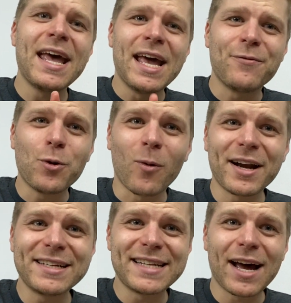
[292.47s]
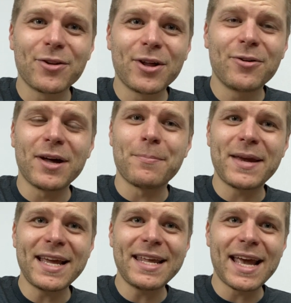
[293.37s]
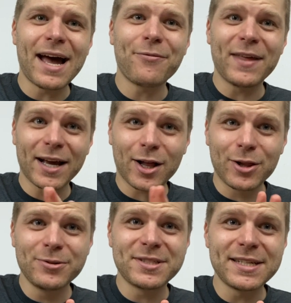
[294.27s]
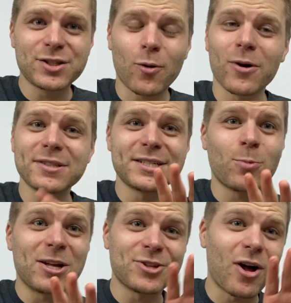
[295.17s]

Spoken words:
If you want to download a PDF that includes these chords as well as